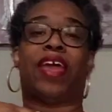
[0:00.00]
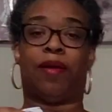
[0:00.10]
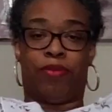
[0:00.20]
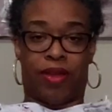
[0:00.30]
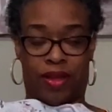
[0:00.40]

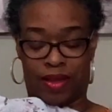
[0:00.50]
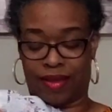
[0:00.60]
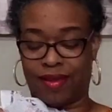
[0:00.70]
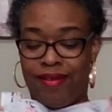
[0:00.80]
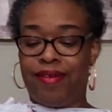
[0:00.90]
fabric,
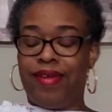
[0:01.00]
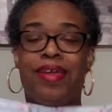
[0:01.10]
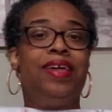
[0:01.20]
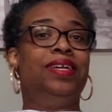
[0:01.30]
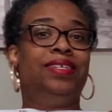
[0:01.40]

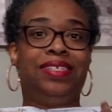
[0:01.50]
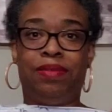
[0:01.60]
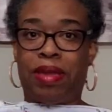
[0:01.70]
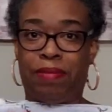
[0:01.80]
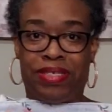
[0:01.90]
just
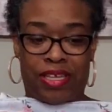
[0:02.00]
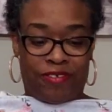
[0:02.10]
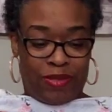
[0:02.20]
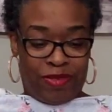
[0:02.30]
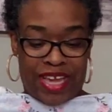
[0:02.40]
to make myself
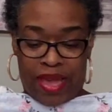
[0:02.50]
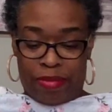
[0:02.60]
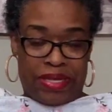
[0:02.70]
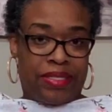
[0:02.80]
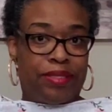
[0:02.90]
some
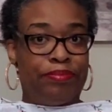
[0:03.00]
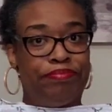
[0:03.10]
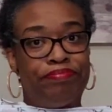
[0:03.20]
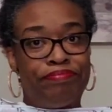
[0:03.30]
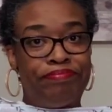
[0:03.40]
jammies.
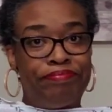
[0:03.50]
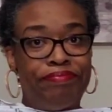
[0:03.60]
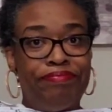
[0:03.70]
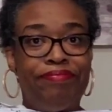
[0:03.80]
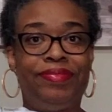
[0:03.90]

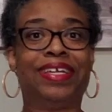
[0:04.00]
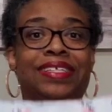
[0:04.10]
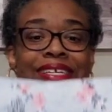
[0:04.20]
That's